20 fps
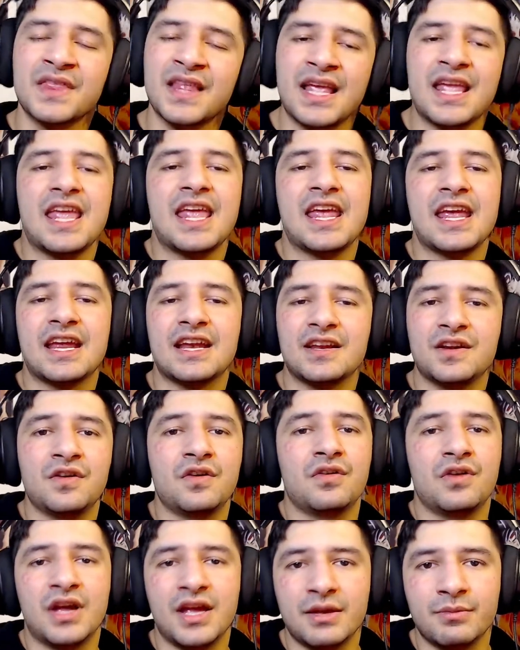and, you
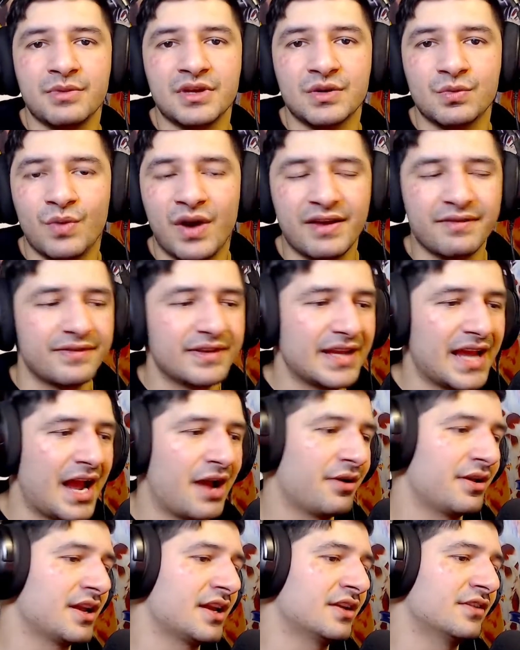know, Amy Wifey
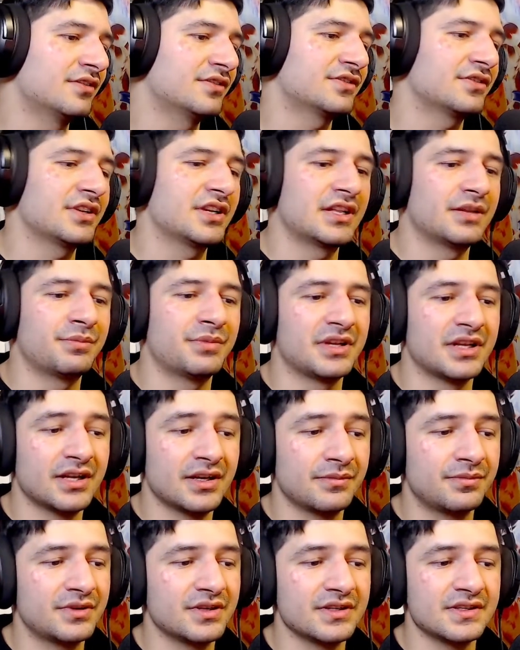out here also helping
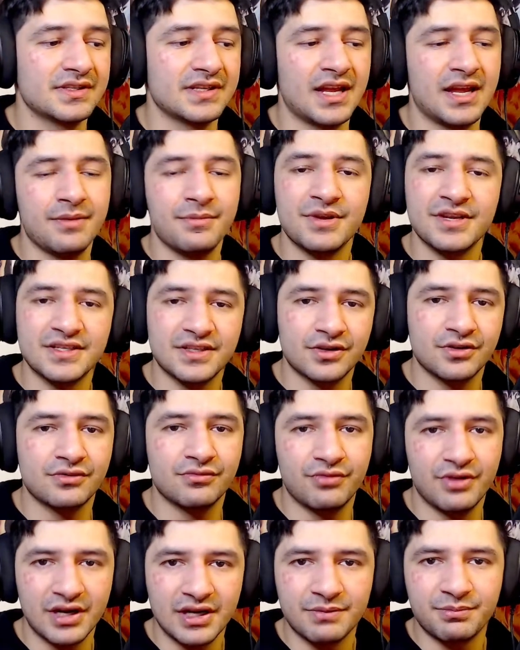up because Amy's
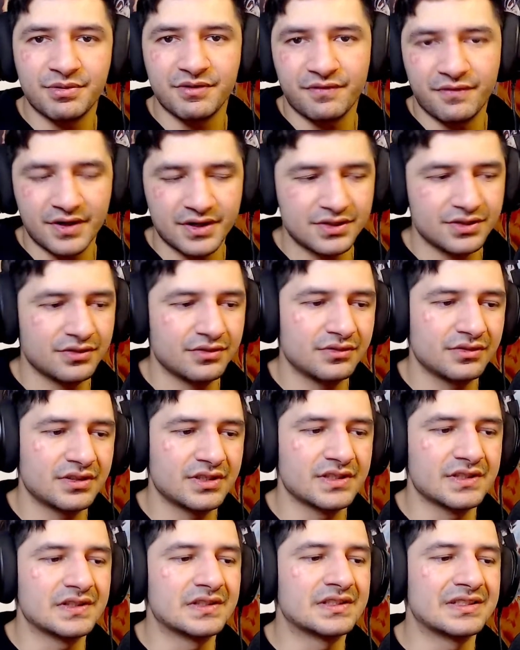already professional
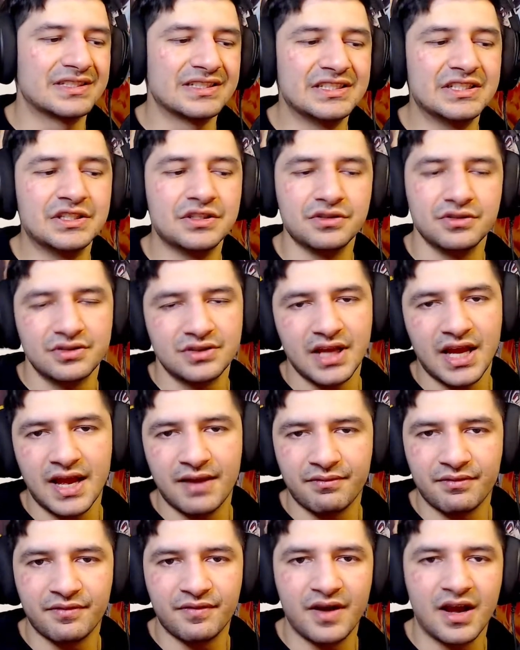because she used to
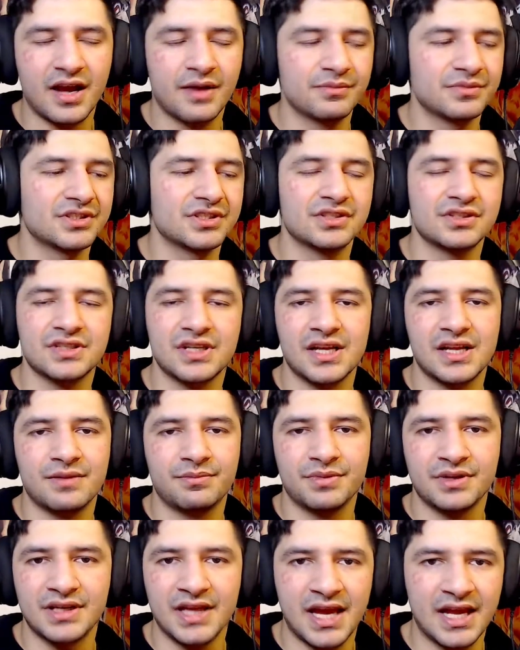have a farm. She used to
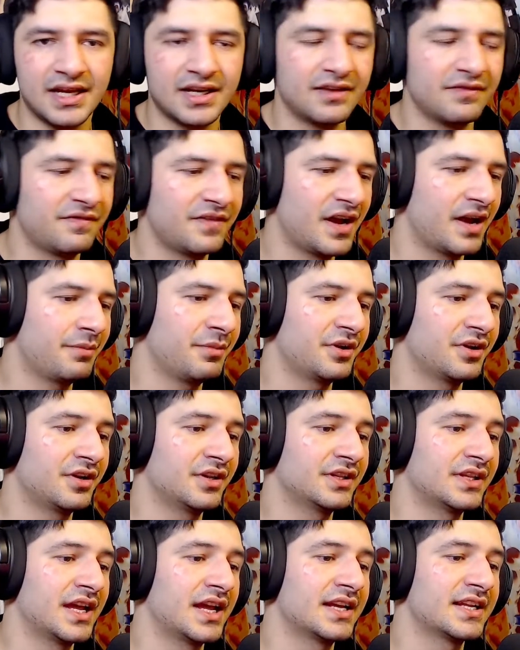help her dad in the farm and
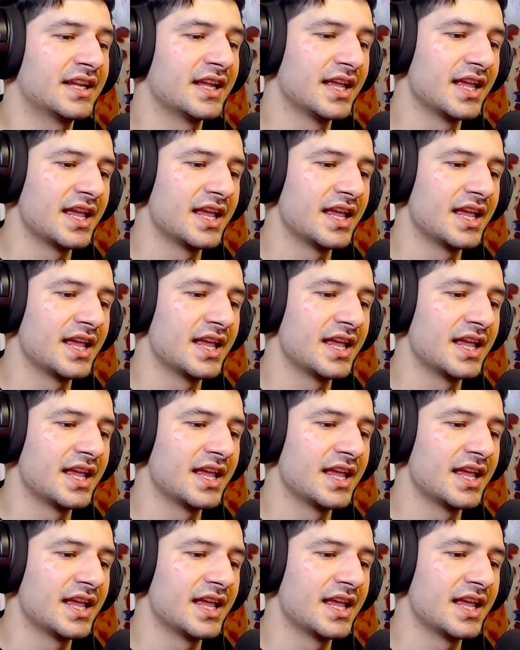all that.